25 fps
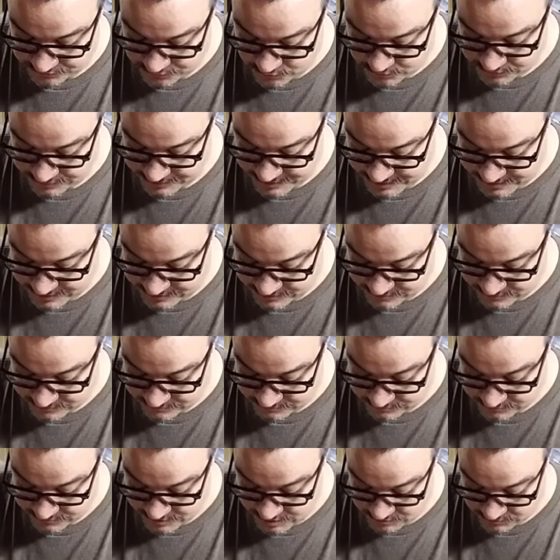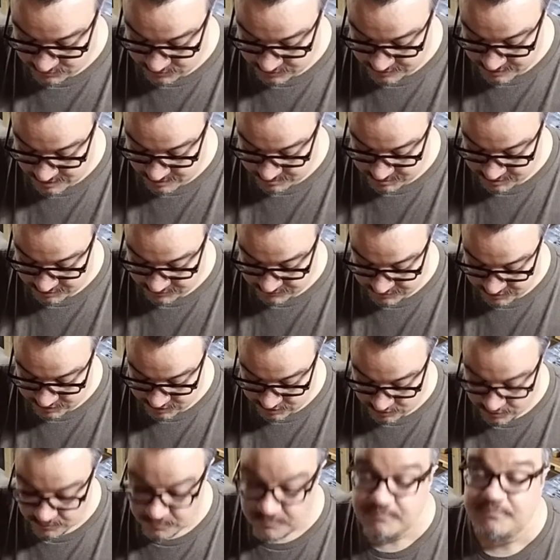for that. Not really that big of a
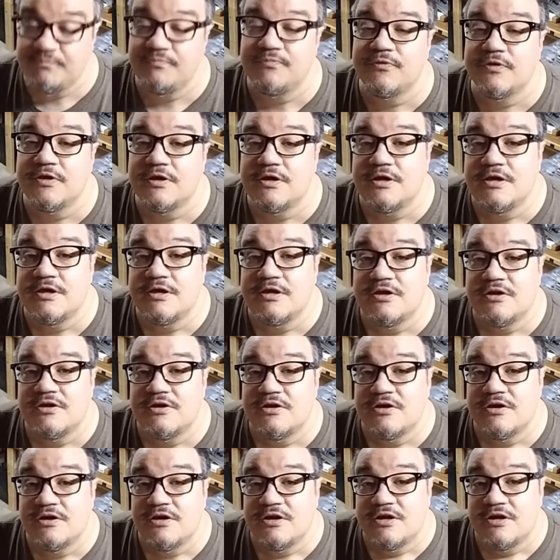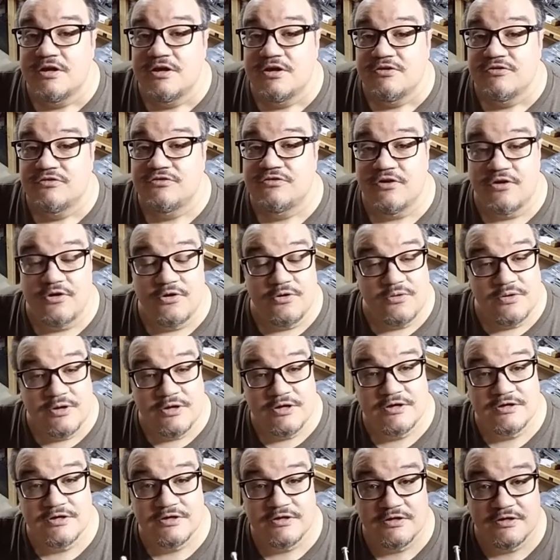deal. So
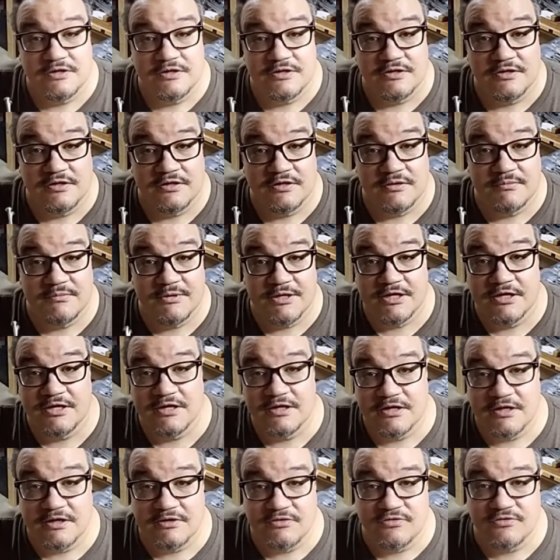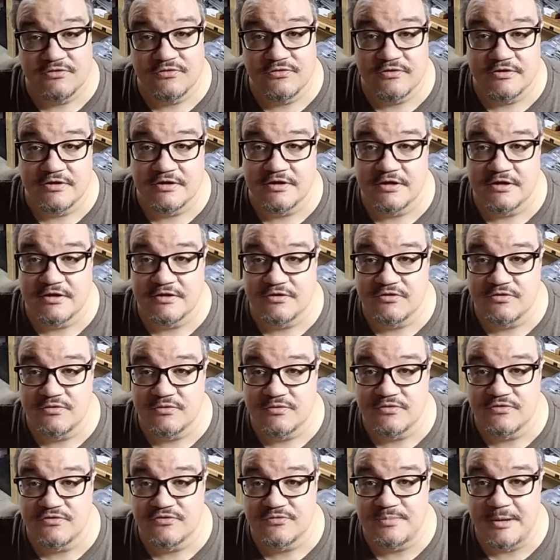let me uh, get to the uh,
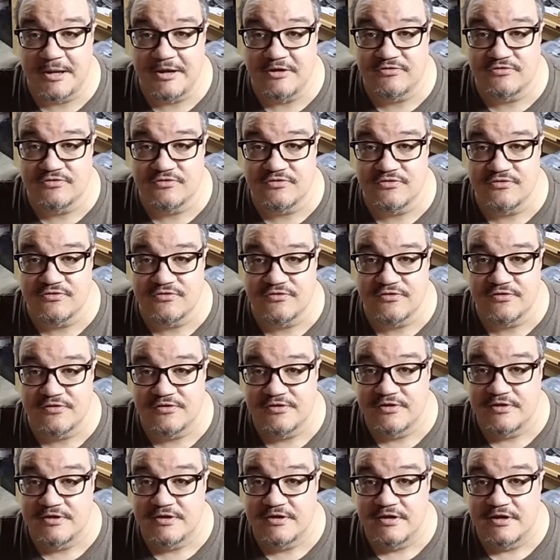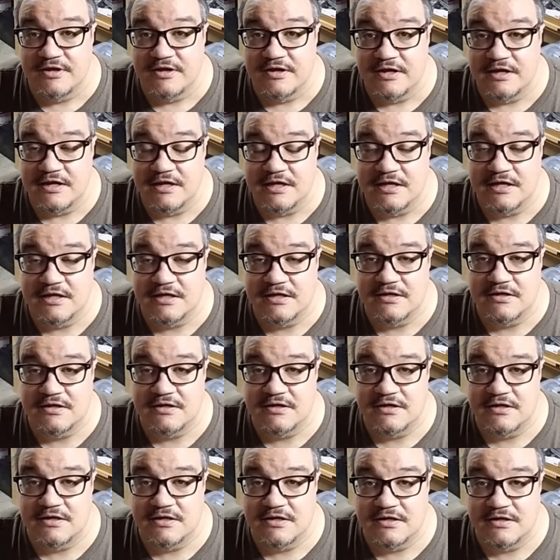doing the spacers and
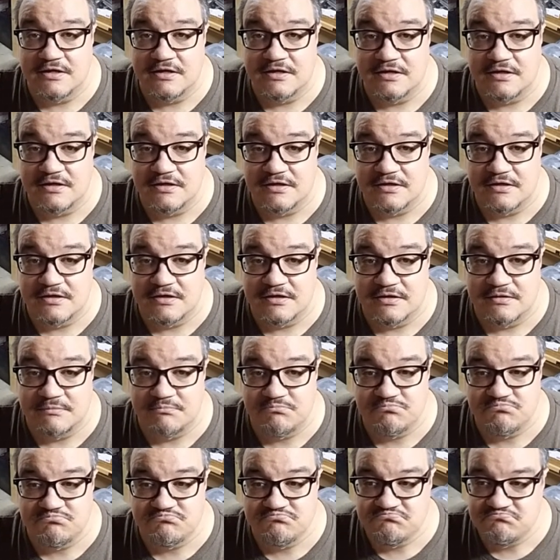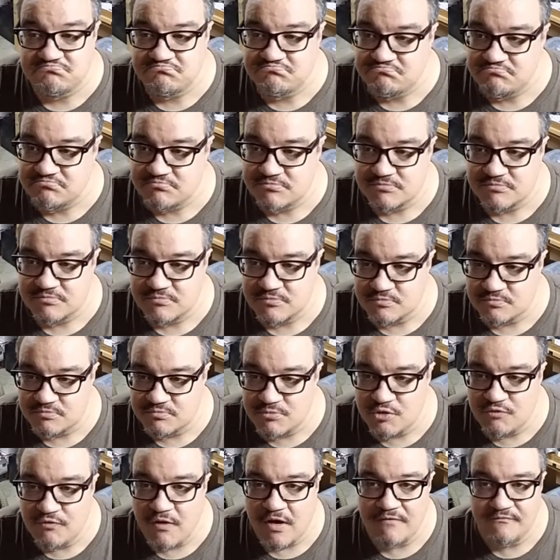uh,
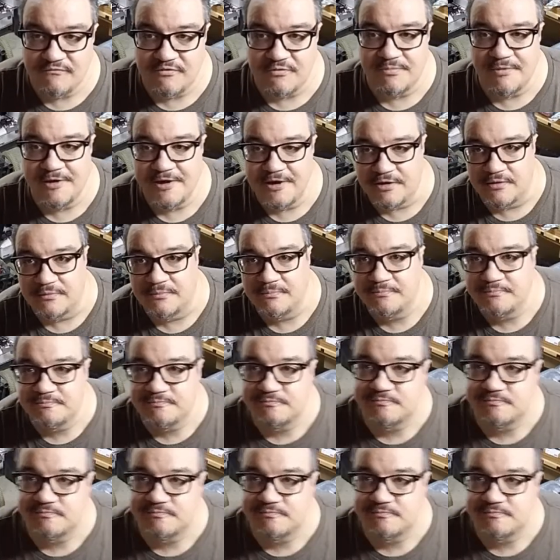move on from there.